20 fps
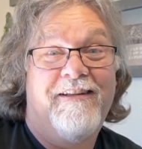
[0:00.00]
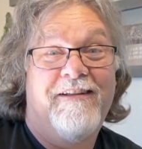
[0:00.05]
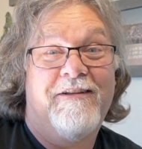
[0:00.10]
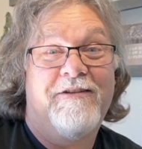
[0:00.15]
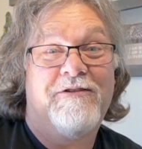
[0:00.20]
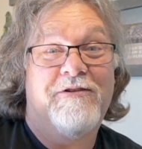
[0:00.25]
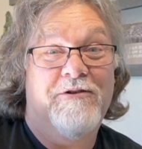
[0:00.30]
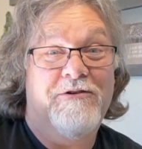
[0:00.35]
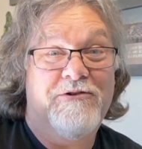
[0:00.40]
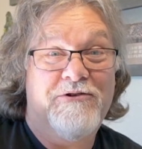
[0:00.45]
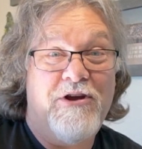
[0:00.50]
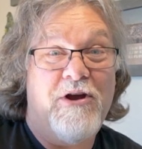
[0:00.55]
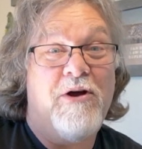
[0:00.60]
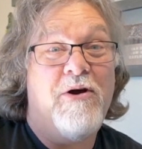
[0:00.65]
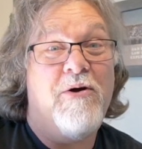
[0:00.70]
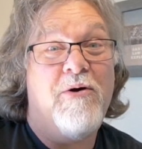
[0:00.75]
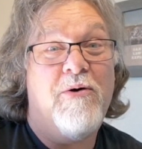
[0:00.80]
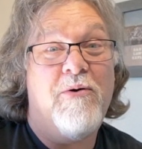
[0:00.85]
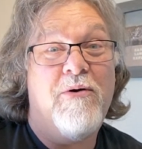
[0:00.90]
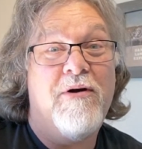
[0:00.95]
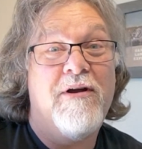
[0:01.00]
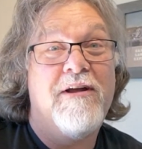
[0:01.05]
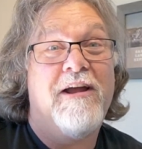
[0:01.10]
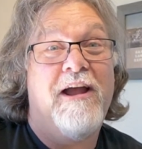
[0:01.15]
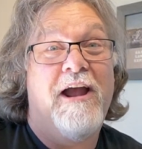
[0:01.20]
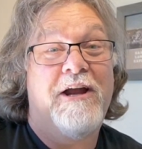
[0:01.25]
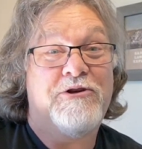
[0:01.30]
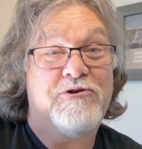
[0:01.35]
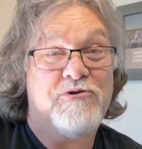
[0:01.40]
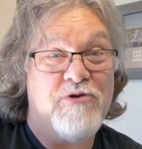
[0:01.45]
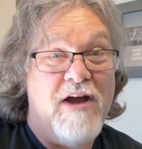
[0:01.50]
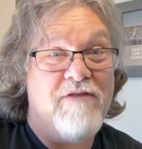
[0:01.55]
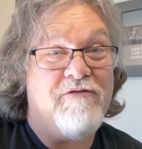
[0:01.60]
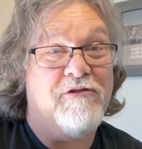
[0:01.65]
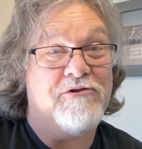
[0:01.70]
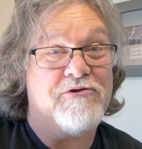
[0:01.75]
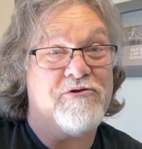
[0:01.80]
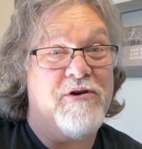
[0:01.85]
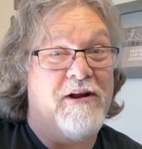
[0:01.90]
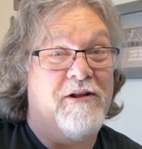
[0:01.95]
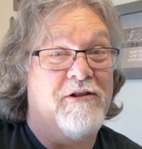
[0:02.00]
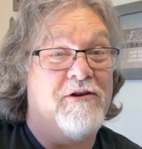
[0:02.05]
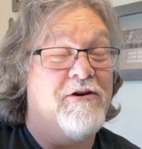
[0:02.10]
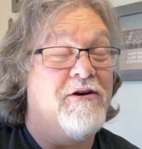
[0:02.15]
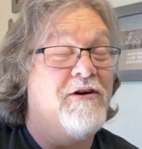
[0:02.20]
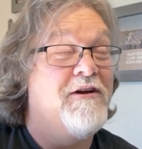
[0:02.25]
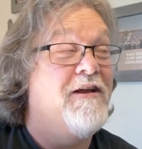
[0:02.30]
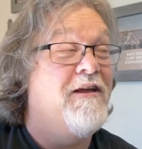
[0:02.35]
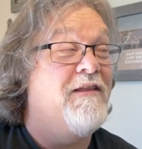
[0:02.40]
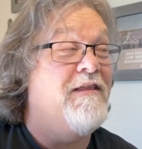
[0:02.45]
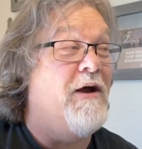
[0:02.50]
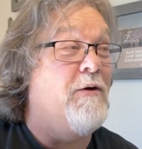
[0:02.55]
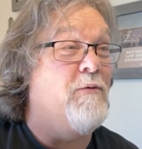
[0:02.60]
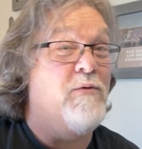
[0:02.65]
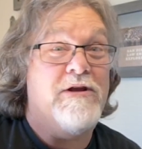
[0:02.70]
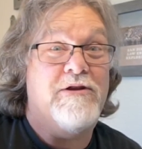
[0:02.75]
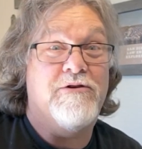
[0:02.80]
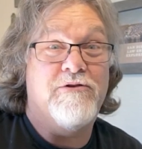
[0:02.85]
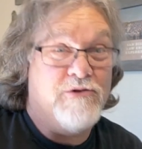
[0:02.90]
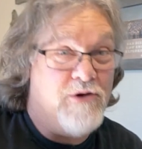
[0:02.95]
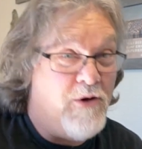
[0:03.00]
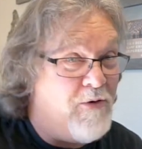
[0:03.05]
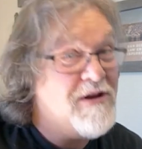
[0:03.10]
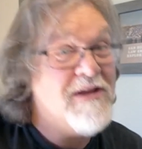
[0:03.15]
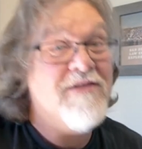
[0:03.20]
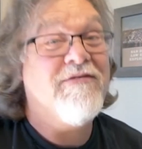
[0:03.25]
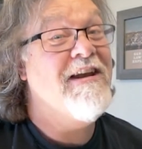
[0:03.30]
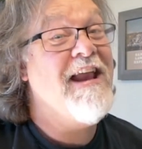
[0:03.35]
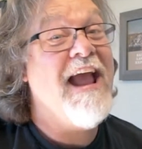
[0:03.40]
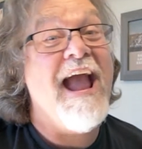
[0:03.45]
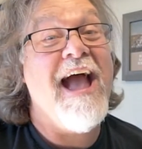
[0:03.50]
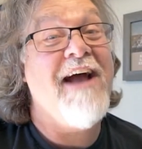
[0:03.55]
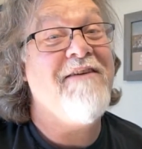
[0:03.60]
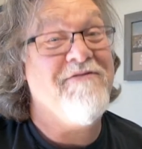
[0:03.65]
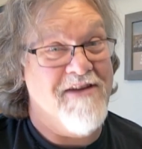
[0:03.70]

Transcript: to tow a travel trailer that we don't even have